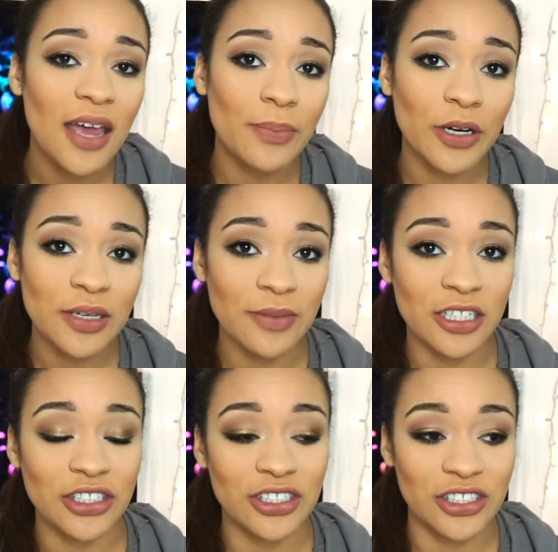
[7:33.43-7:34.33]
Pretty
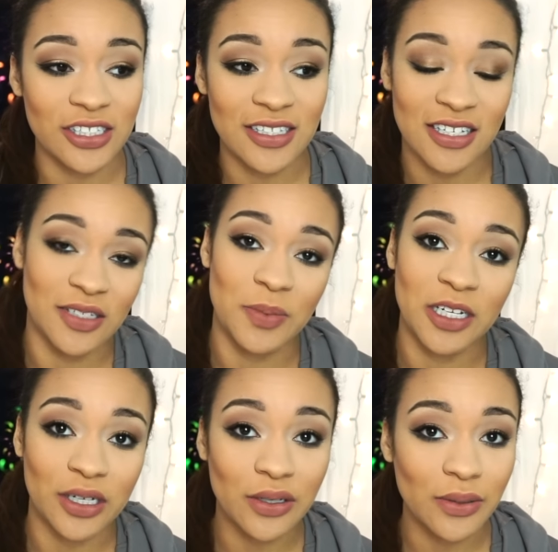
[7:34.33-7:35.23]
much it's just he's
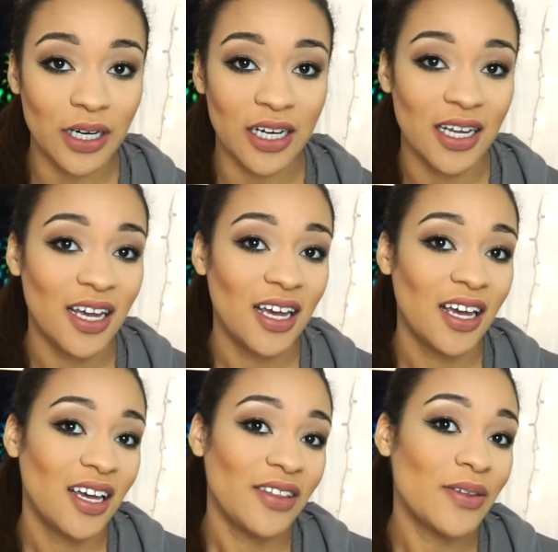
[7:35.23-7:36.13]
been to court,
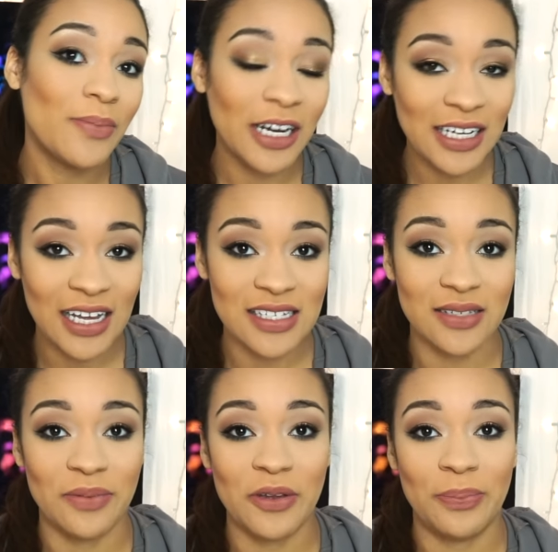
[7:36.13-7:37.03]
the money has
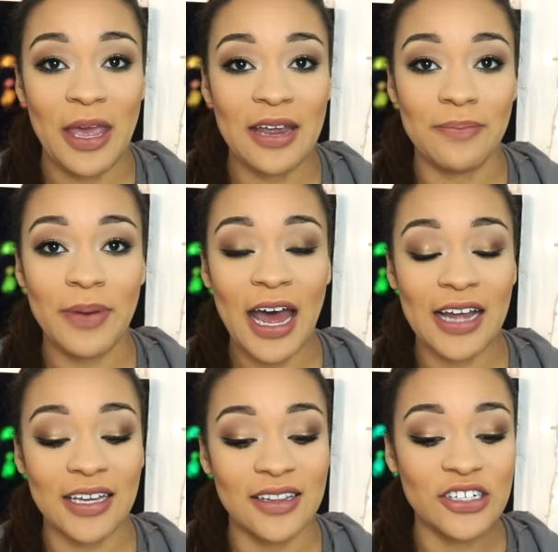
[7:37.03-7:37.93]
to be paid
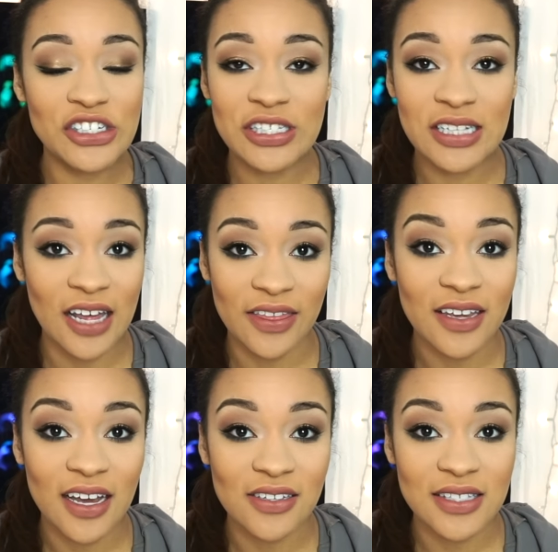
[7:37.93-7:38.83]
back and there's
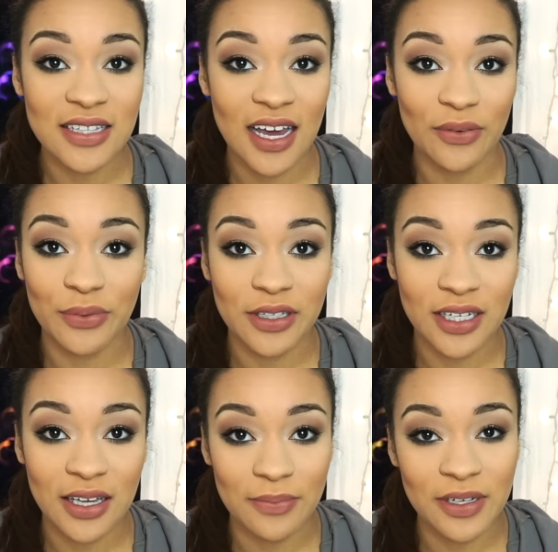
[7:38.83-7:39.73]
nothing else that
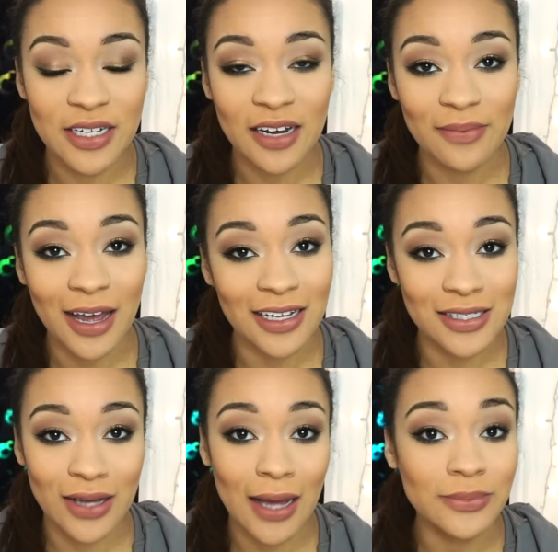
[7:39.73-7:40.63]
really can be done about it.
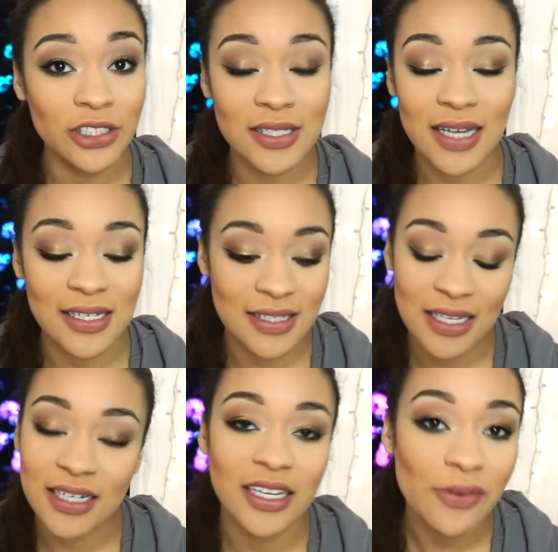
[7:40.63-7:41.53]
So I'm just like
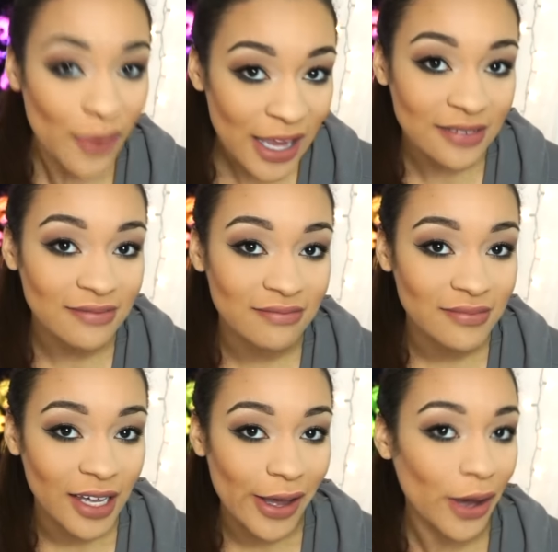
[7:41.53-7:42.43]
sitting here waiting,
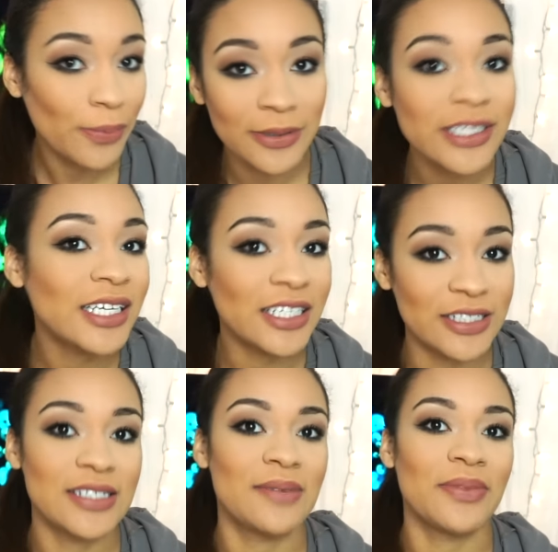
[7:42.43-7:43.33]
hoping to
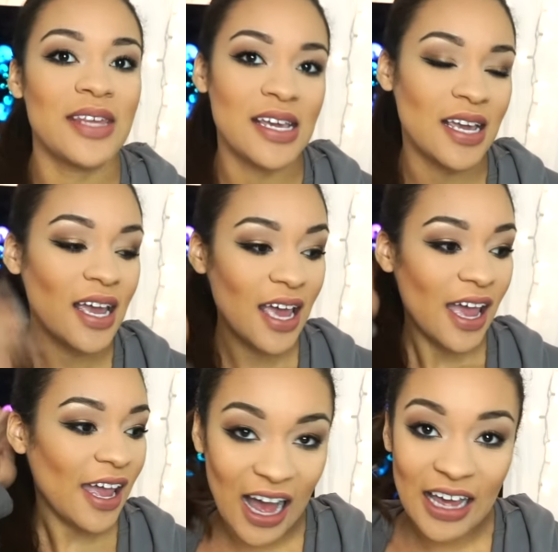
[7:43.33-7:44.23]
hear something.
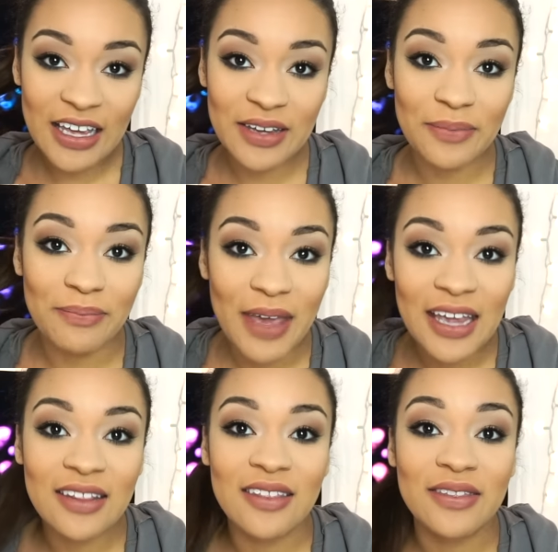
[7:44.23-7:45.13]
I
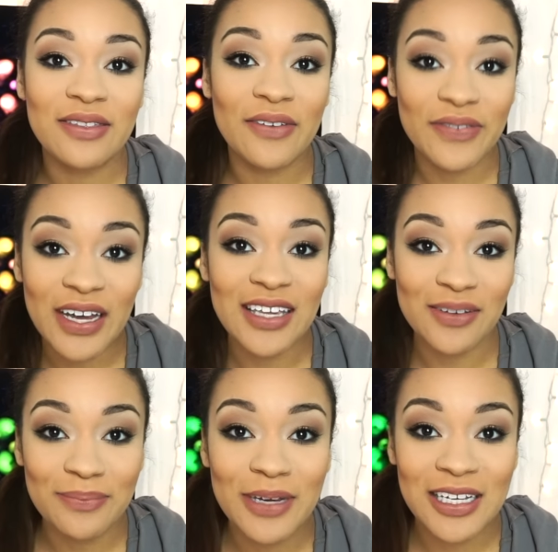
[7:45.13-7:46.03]
made the
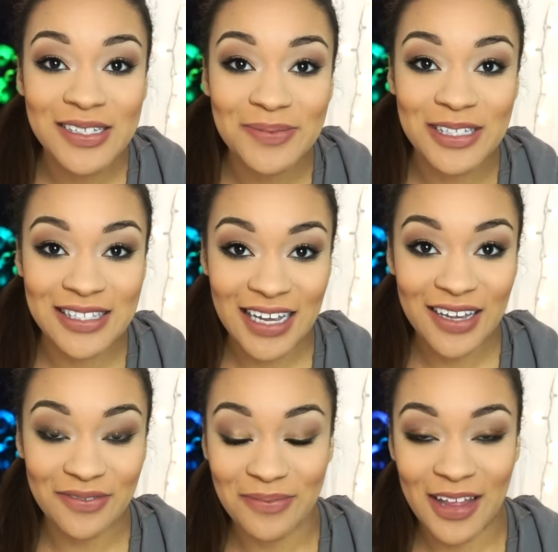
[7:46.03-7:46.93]
fucking biggest
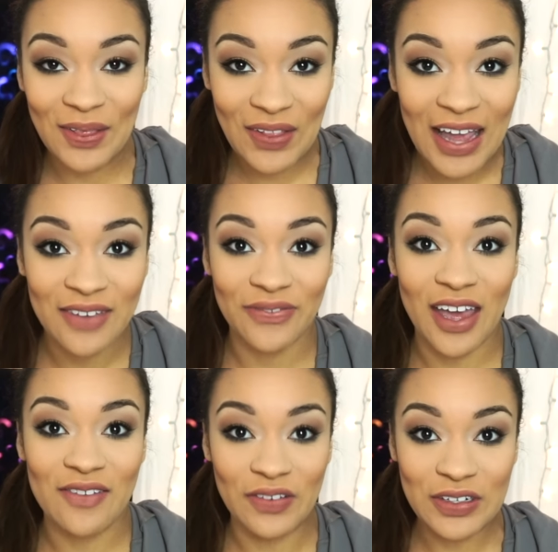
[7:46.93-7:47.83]
mistake of my life
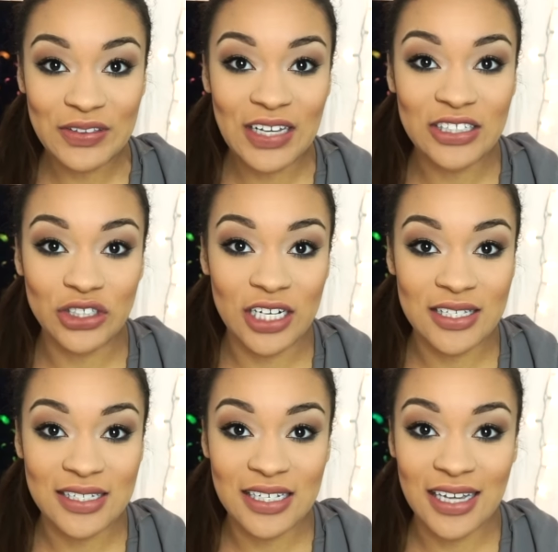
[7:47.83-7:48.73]
ever, like
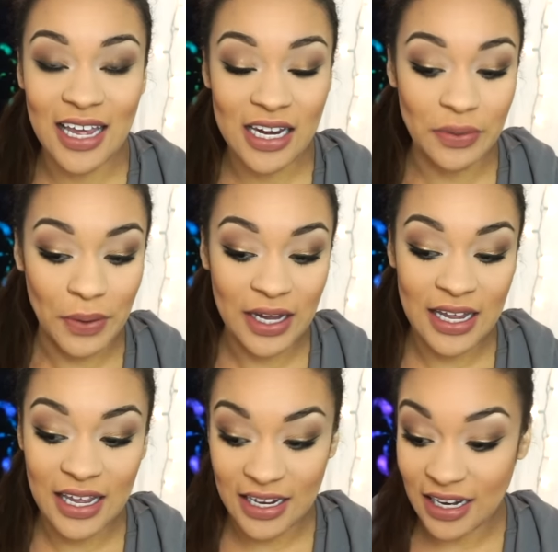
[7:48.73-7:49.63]
trusting anyone.
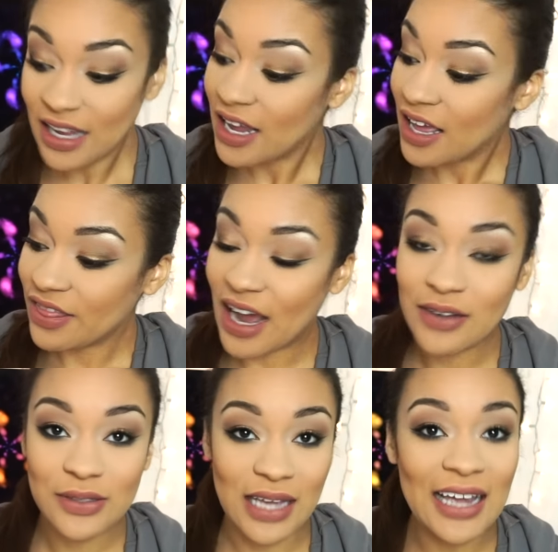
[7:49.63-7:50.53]
And
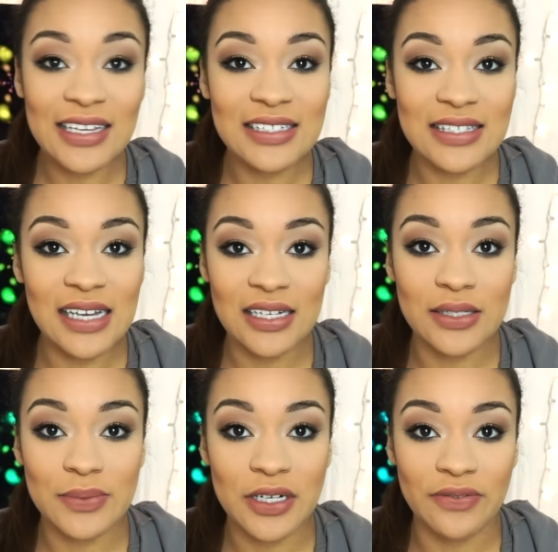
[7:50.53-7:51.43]
that I can say
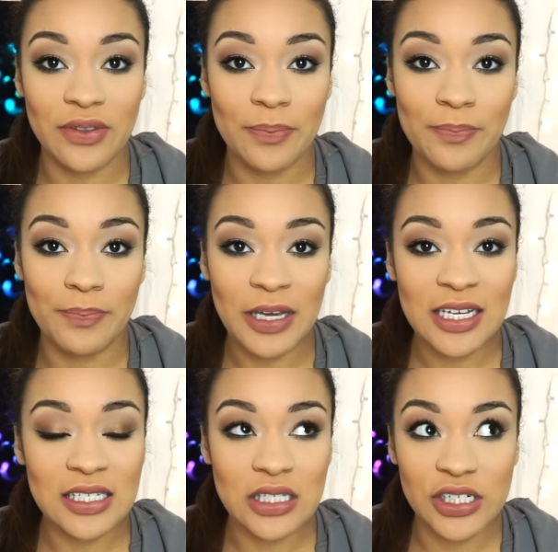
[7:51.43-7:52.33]
is one of the
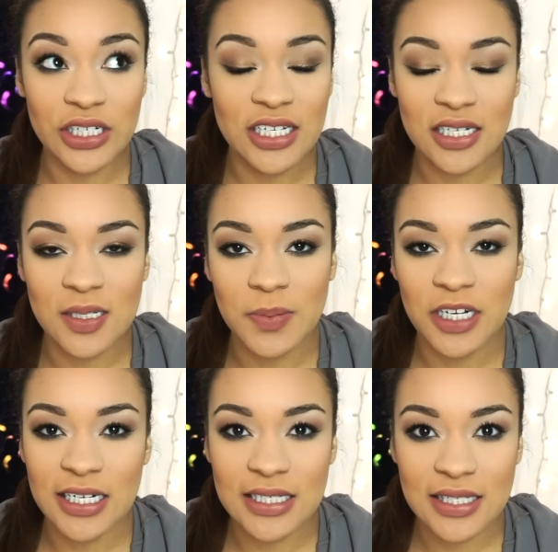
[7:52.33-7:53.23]
biggest learning
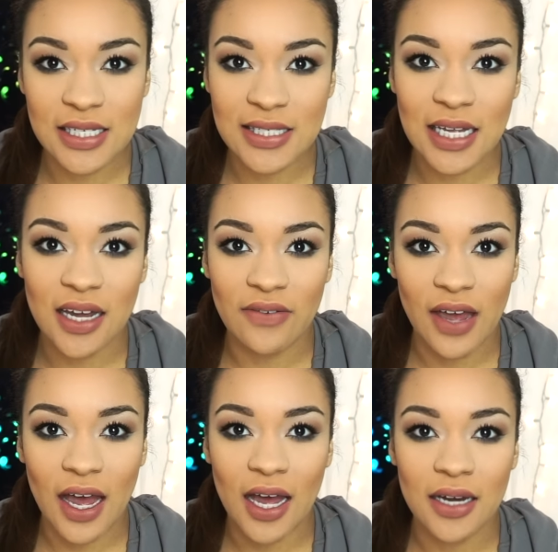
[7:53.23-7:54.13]
experiences that I've
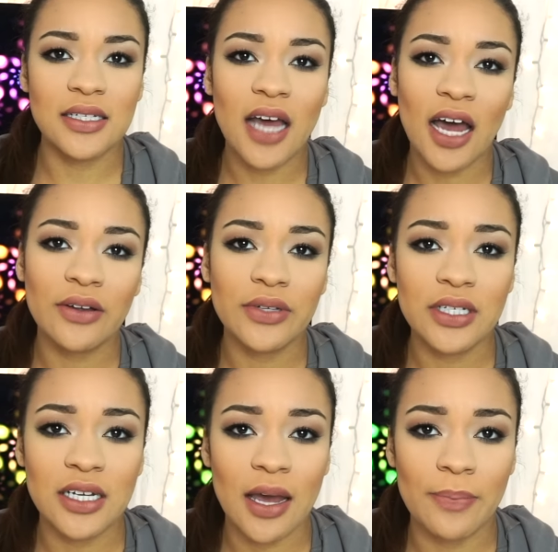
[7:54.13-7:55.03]
had. Not only
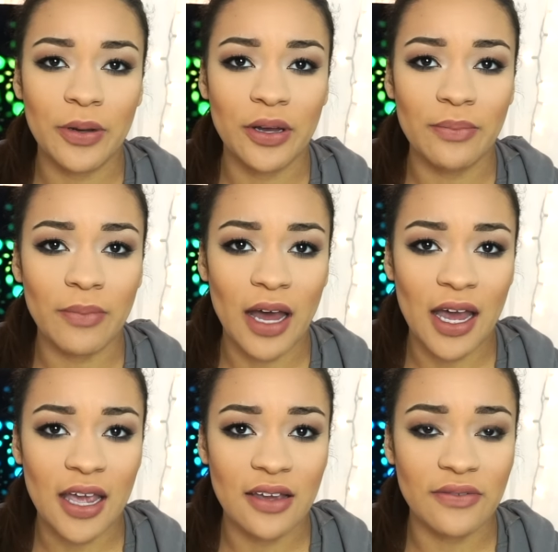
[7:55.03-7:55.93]
did I put
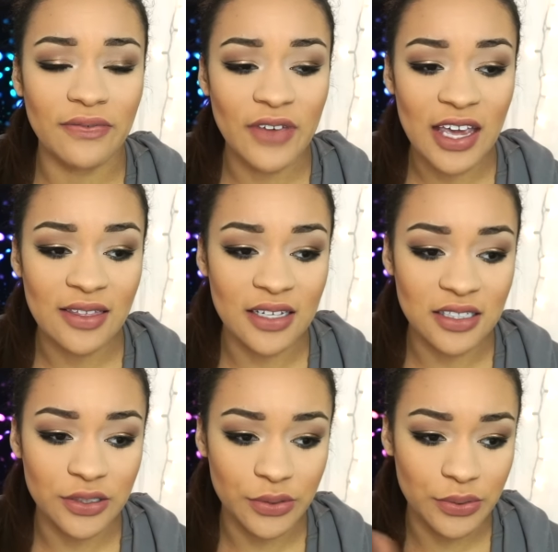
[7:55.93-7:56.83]
my faith
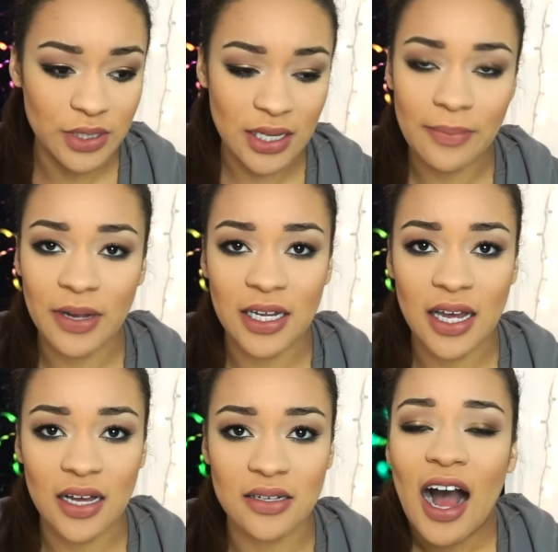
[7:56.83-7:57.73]
into somebody
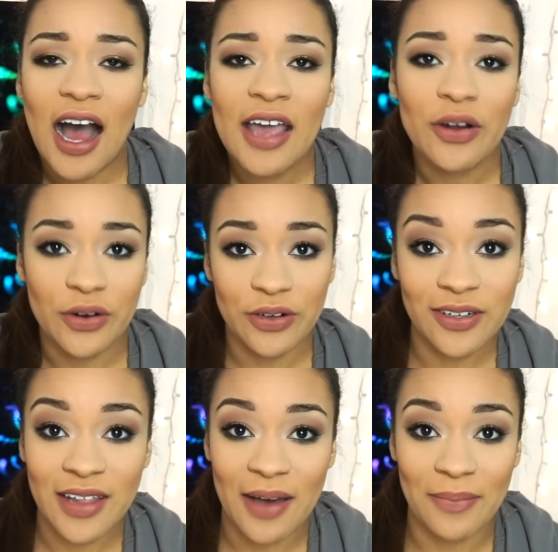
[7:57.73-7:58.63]
else, I
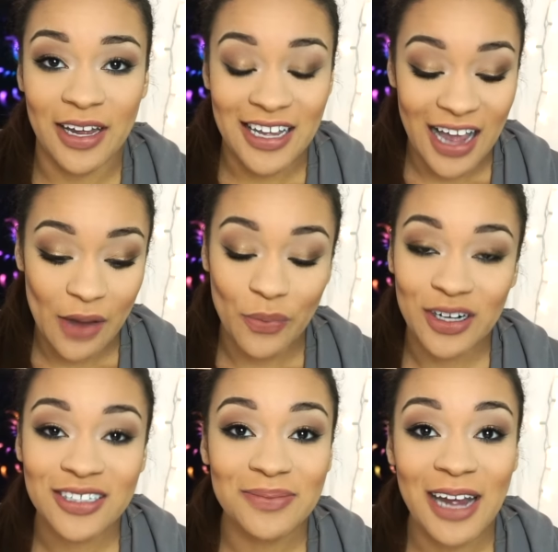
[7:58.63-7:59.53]
earned that money. I
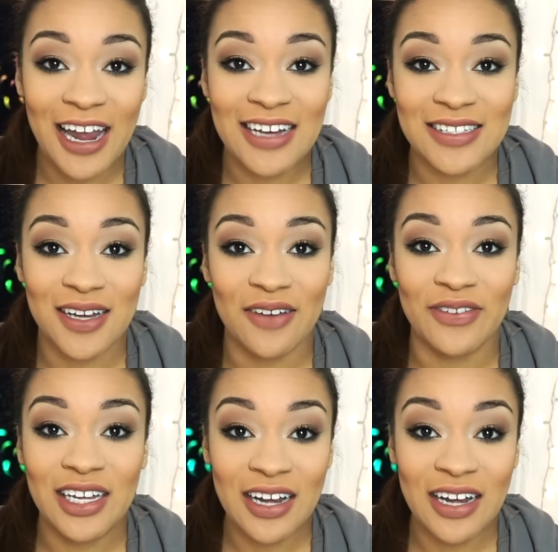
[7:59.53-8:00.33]
worked my ass off in